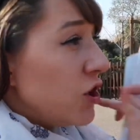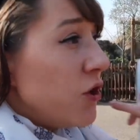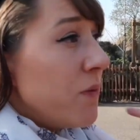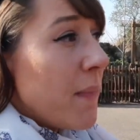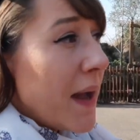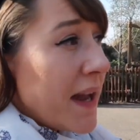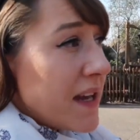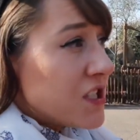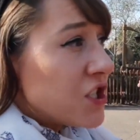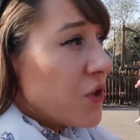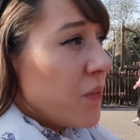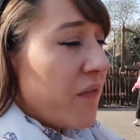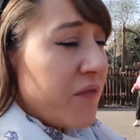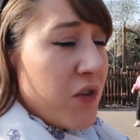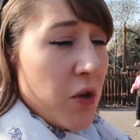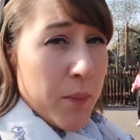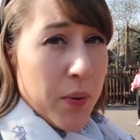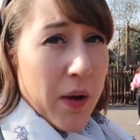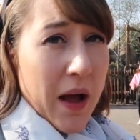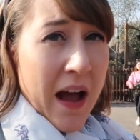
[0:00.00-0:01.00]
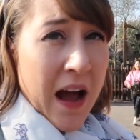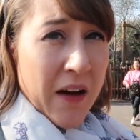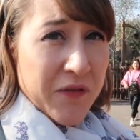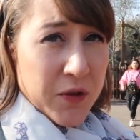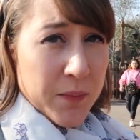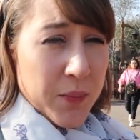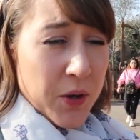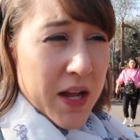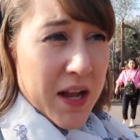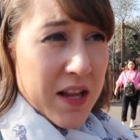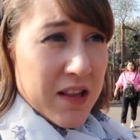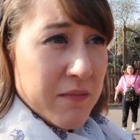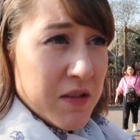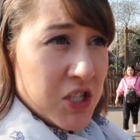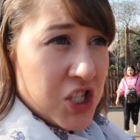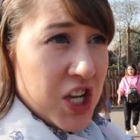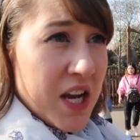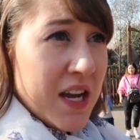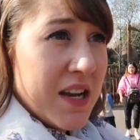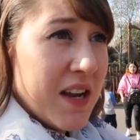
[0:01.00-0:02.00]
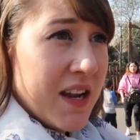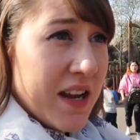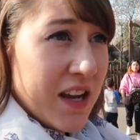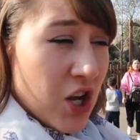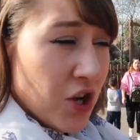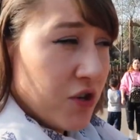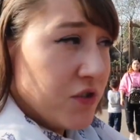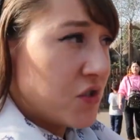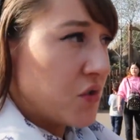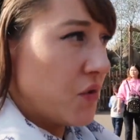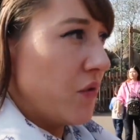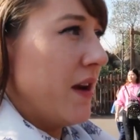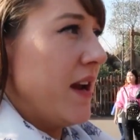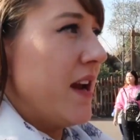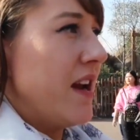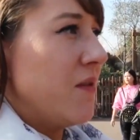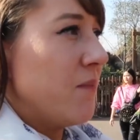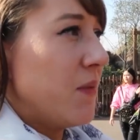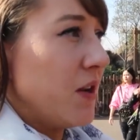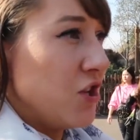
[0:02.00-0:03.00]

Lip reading: You may do if you have to put it in the machine and it goes green,